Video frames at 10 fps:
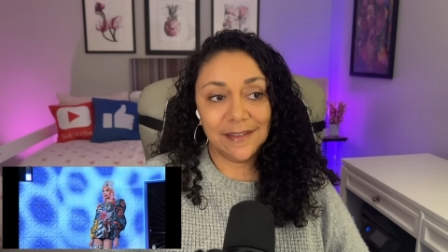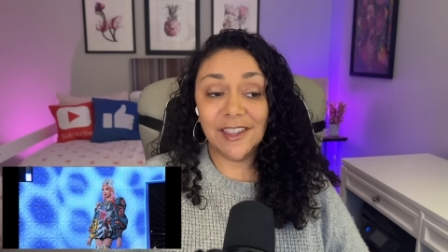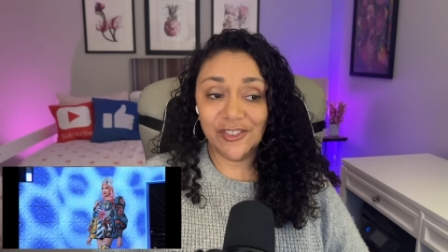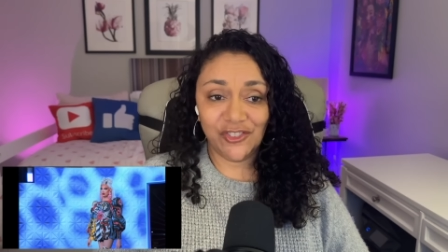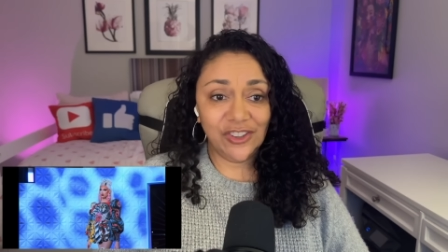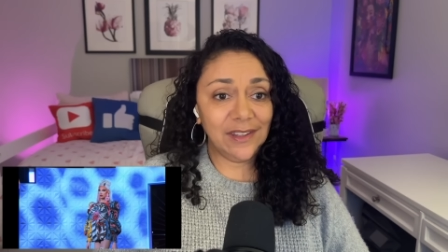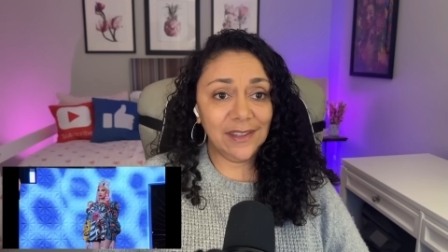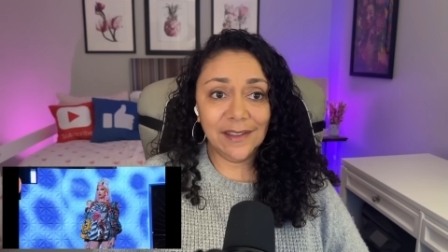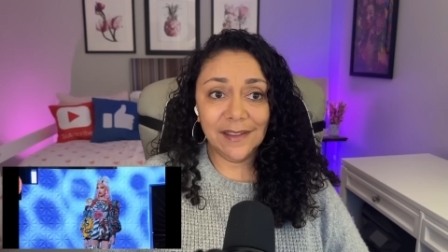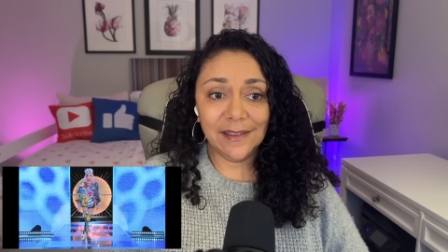Yes, she
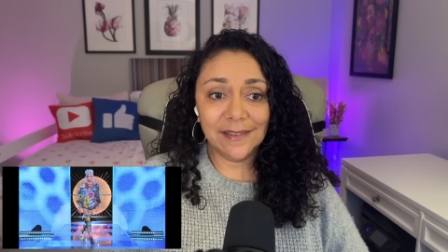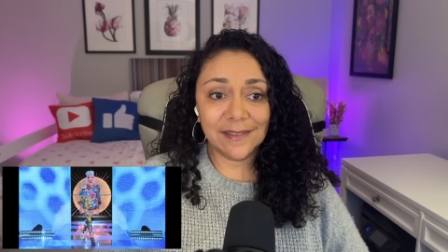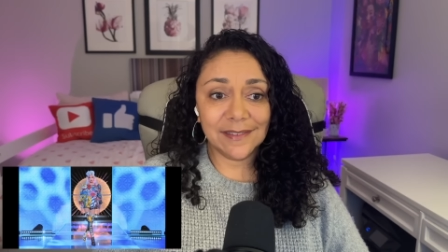is.